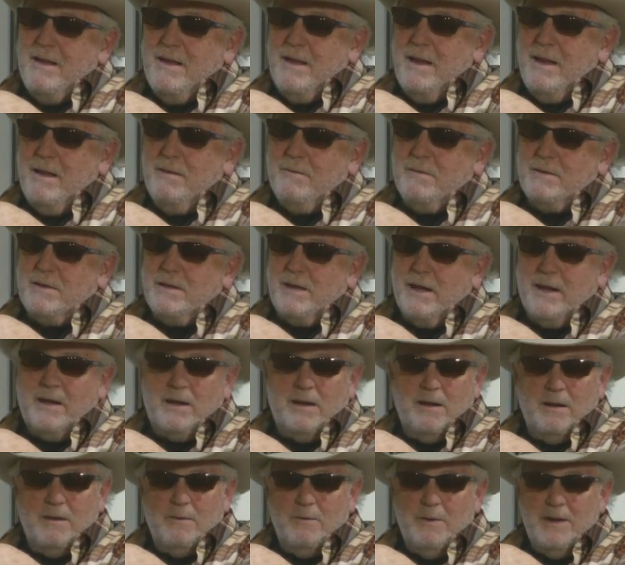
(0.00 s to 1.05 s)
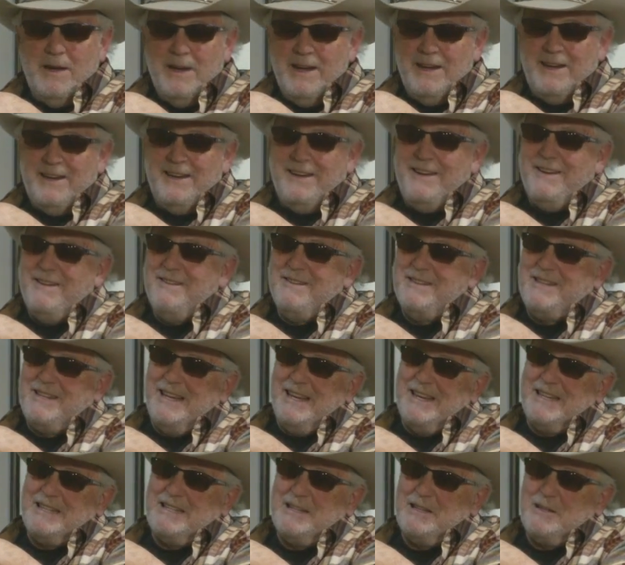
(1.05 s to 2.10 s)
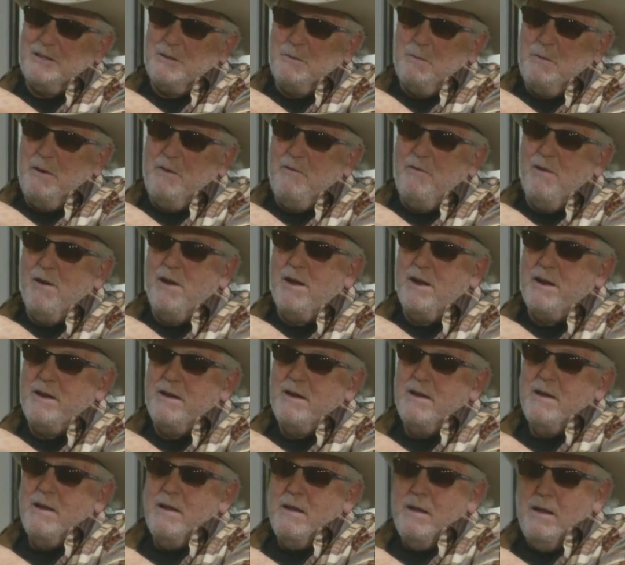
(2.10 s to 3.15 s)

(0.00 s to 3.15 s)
And I was like, we need to use this. This will be fun.